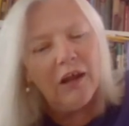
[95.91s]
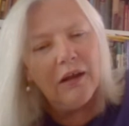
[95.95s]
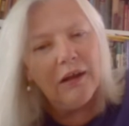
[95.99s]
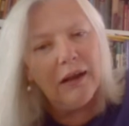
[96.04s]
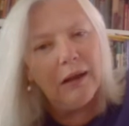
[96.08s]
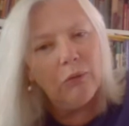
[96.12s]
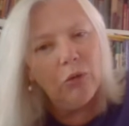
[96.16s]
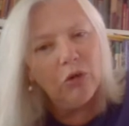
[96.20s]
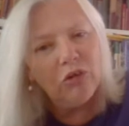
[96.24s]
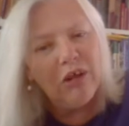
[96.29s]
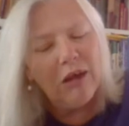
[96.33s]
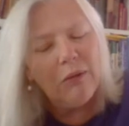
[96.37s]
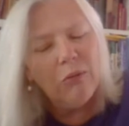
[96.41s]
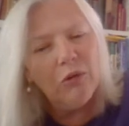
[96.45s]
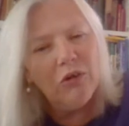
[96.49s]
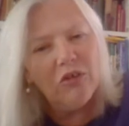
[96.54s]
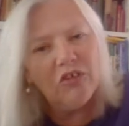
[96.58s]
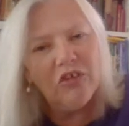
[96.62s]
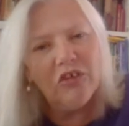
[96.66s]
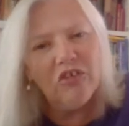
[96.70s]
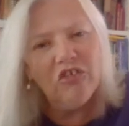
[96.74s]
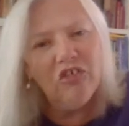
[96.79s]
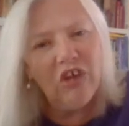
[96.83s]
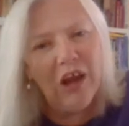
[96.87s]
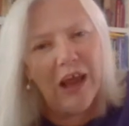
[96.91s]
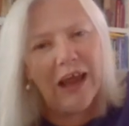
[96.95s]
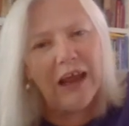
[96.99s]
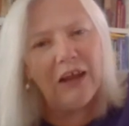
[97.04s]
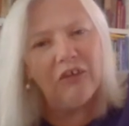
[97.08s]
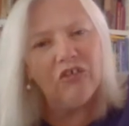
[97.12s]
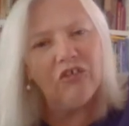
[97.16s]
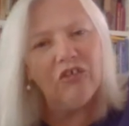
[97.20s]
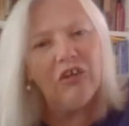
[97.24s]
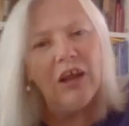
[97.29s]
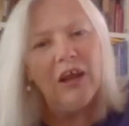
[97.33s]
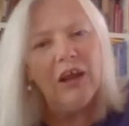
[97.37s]
Now, what I would
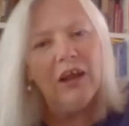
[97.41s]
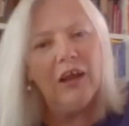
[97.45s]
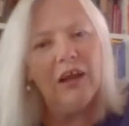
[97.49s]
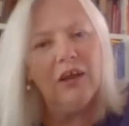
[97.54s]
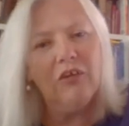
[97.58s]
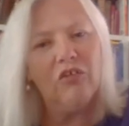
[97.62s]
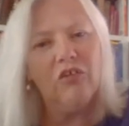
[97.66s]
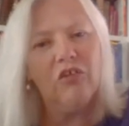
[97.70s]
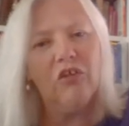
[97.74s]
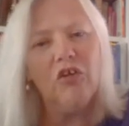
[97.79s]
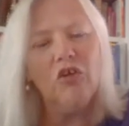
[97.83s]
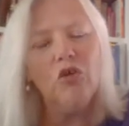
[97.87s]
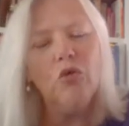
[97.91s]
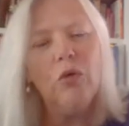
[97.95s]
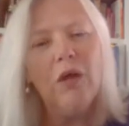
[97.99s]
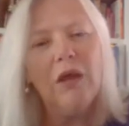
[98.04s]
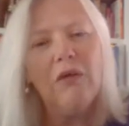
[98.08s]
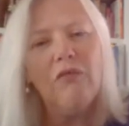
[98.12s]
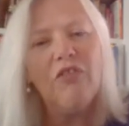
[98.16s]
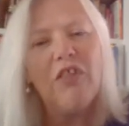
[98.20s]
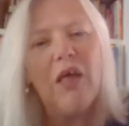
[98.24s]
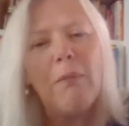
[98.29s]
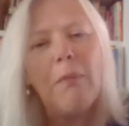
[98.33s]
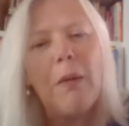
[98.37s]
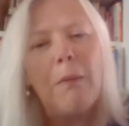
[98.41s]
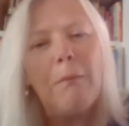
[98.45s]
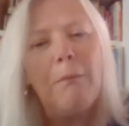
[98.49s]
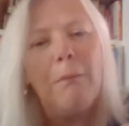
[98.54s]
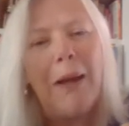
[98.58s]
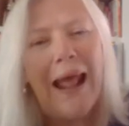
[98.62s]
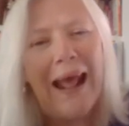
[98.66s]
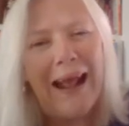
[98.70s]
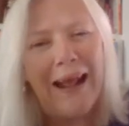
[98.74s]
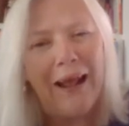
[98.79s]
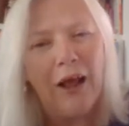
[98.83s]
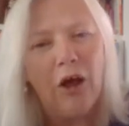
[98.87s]
suggest is that you give them a
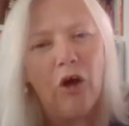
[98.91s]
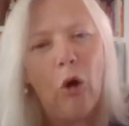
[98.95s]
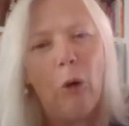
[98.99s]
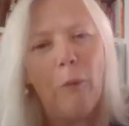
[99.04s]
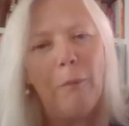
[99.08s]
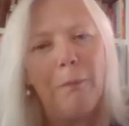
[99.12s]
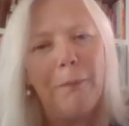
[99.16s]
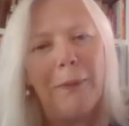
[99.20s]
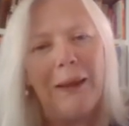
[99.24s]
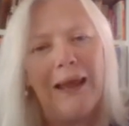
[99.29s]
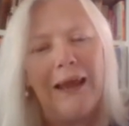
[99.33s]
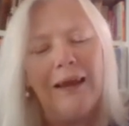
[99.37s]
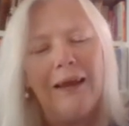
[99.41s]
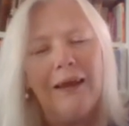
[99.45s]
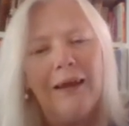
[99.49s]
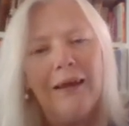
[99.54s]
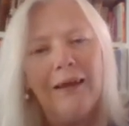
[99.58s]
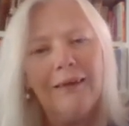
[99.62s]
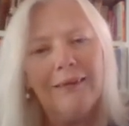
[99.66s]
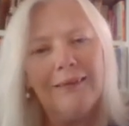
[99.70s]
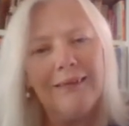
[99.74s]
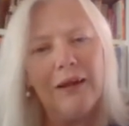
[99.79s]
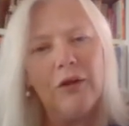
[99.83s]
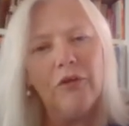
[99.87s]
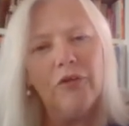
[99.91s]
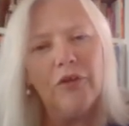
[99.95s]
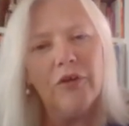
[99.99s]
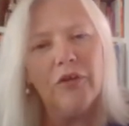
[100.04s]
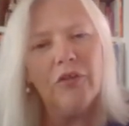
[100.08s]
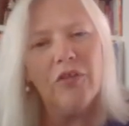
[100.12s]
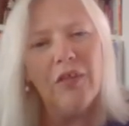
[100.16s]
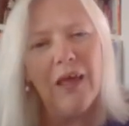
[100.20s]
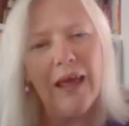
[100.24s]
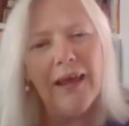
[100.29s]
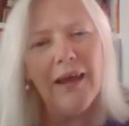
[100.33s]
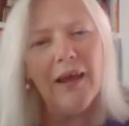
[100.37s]
blank copy so
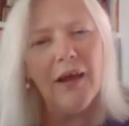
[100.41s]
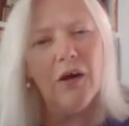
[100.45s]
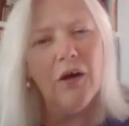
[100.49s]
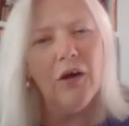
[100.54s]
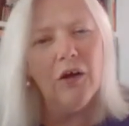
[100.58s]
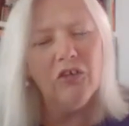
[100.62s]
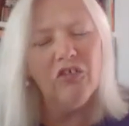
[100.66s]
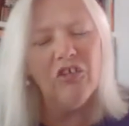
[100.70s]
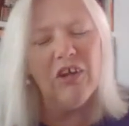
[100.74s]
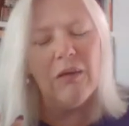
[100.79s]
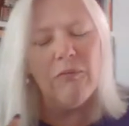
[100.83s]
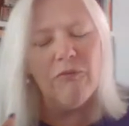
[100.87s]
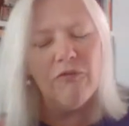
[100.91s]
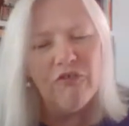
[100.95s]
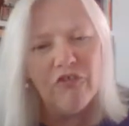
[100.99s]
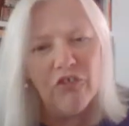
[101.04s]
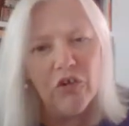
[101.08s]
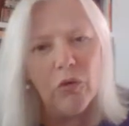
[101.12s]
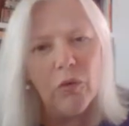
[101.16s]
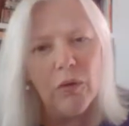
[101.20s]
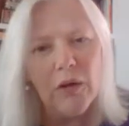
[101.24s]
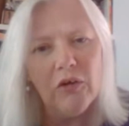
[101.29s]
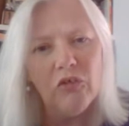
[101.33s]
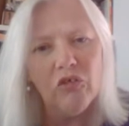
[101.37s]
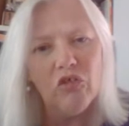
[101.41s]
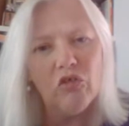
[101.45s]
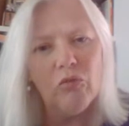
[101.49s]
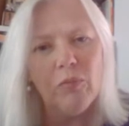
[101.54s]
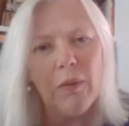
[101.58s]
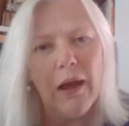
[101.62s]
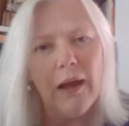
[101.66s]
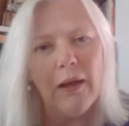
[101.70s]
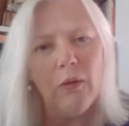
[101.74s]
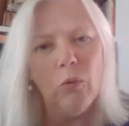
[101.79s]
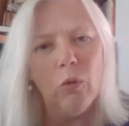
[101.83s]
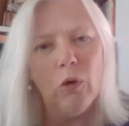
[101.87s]
that they aren't influenced
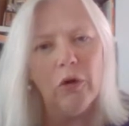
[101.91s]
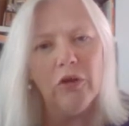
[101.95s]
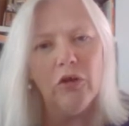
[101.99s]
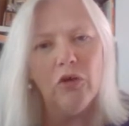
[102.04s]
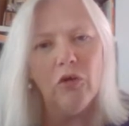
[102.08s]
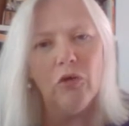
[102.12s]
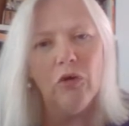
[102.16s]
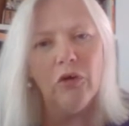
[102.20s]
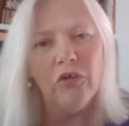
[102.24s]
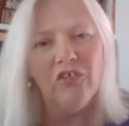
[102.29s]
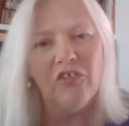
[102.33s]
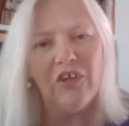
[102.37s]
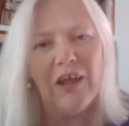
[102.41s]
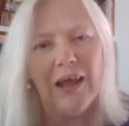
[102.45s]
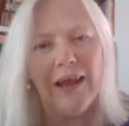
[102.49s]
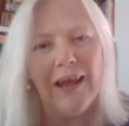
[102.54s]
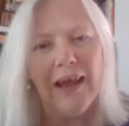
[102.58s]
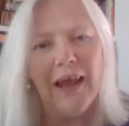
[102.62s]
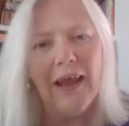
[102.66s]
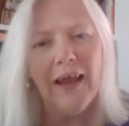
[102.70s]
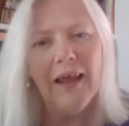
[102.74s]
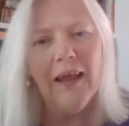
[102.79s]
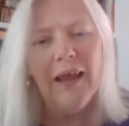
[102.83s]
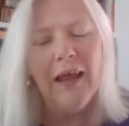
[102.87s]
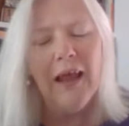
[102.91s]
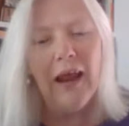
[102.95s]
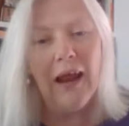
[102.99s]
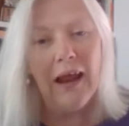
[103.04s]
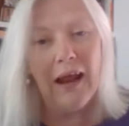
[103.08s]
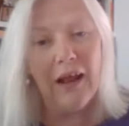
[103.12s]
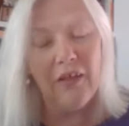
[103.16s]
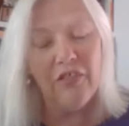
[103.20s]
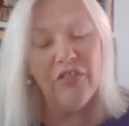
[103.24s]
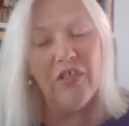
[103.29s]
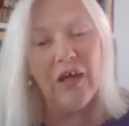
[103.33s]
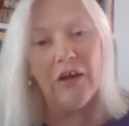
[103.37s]
by what you're saying,
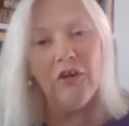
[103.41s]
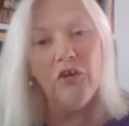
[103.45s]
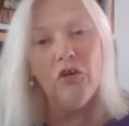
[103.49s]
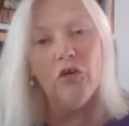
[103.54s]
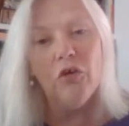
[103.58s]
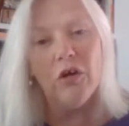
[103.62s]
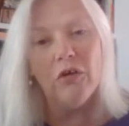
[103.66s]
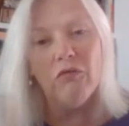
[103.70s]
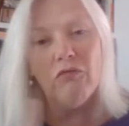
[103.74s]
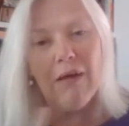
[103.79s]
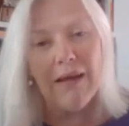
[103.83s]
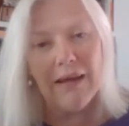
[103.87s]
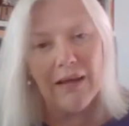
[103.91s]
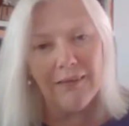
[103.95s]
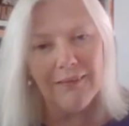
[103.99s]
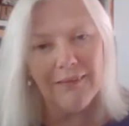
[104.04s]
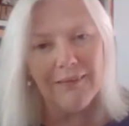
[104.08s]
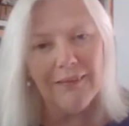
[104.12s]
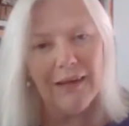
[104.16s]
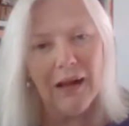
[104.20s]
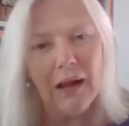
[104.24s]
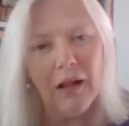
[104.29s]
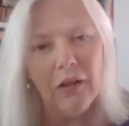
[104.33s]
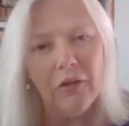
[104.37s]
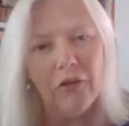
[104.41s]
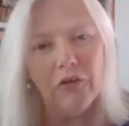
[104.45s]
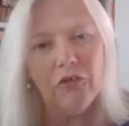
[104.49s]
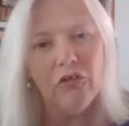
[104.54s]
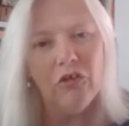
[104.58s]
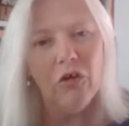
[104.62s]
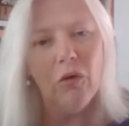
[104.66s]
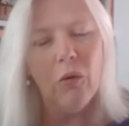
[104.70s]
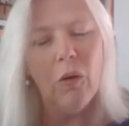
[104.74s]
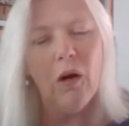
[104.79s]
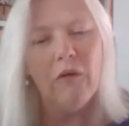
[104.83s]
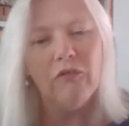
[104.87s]
and then you can reconcile the
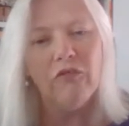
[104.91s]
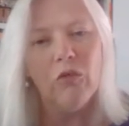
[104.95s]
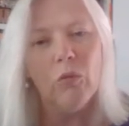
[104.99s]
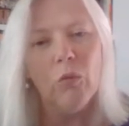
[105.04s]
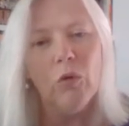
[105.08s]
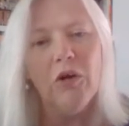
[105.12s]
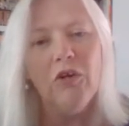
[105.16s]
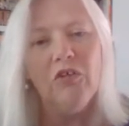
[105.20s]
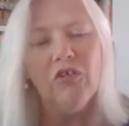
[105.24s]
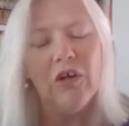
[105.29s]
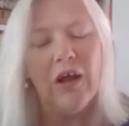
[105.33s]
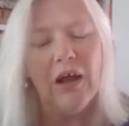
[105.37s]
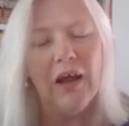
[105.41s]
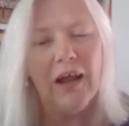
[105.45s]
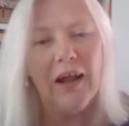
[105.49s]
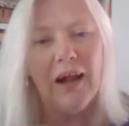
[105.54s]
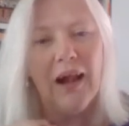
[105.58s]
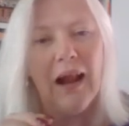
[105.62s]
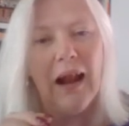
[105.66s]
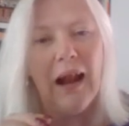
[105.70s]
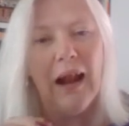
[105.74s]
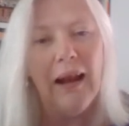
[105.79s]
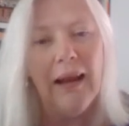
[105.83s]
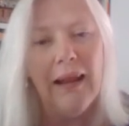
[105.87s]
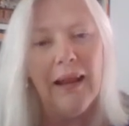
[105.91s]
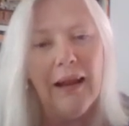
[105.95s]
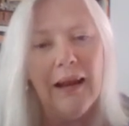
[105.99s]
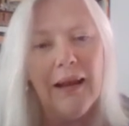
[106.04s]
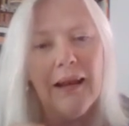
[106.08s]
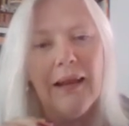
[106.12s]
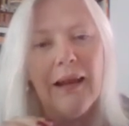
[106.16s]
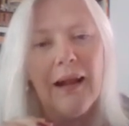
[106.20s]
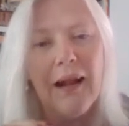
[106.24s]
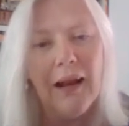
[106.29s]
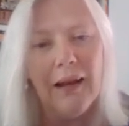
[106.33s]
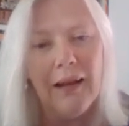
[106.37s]
two afterwards and
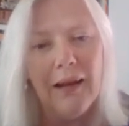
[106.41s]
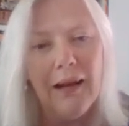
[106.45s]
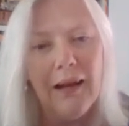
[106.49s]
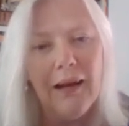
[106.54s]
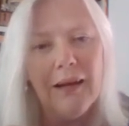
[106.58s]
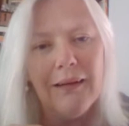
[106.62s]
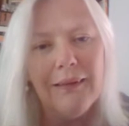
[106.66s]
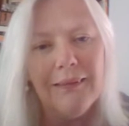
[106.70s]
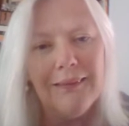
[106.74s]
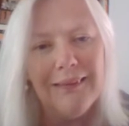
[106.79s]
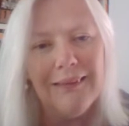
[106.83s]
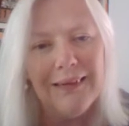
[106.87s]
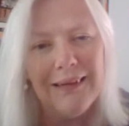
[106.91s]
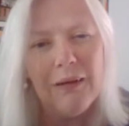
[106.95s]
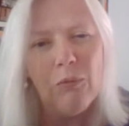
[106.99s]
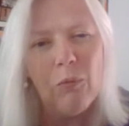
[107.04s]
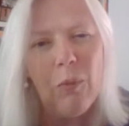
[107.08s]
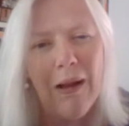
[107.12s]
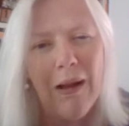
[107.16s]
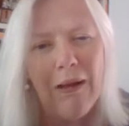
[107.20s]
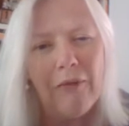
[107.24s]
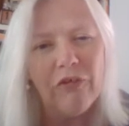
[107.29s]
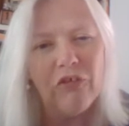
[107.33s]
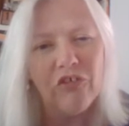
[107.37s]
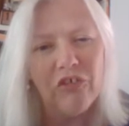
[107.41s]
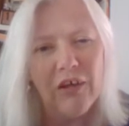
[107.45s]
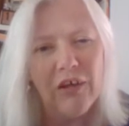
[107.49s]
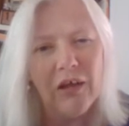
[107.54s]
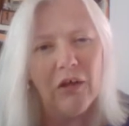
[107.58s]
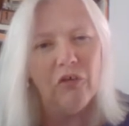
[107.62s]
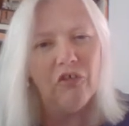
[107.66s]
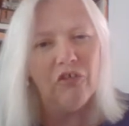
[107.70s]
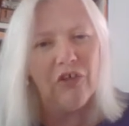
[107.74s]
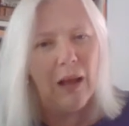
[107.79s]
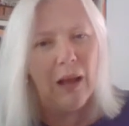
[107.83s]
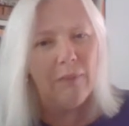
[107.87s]
clearly see where the
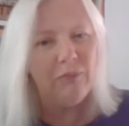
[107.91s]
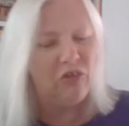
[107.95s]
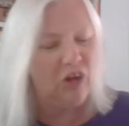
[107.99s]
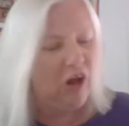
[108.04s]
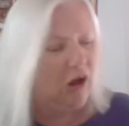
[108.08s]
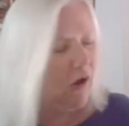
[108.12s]
skills gaps